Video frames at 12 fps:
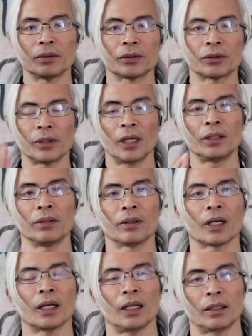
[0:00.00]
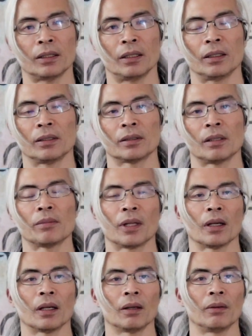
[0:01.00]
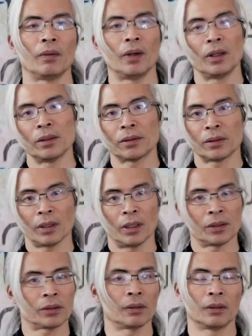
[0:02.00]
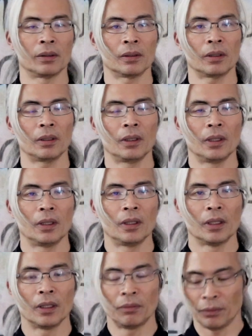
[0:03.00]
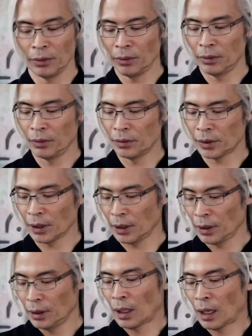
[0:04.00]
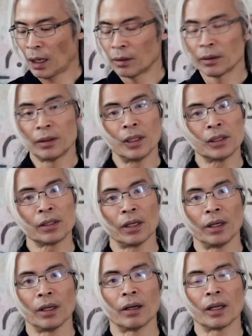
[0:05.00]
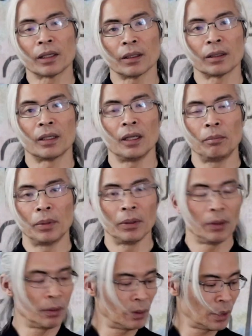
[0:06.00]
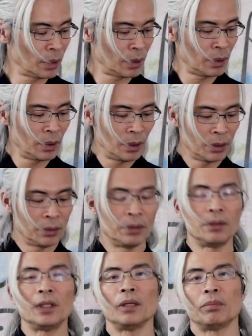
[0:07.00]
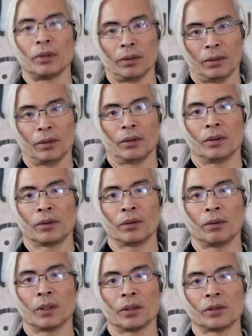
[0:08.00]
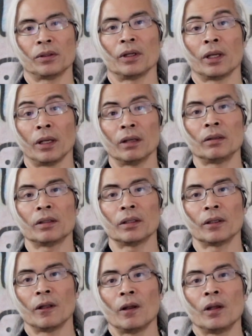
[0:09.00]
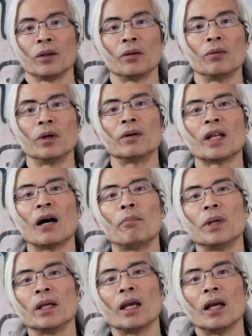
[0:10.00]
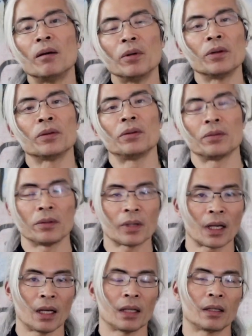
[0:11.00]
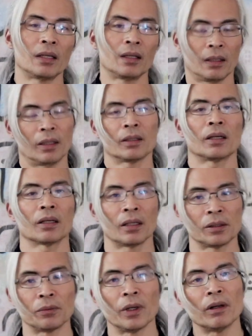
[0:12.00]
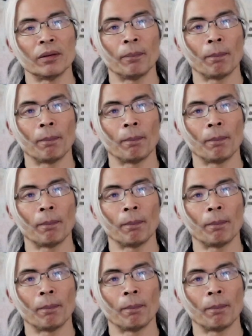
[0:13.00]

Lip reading: try to cut something with a sword, if you use it around this area like a tip or too deep towards your hilt, you will not be able to cut the targets well.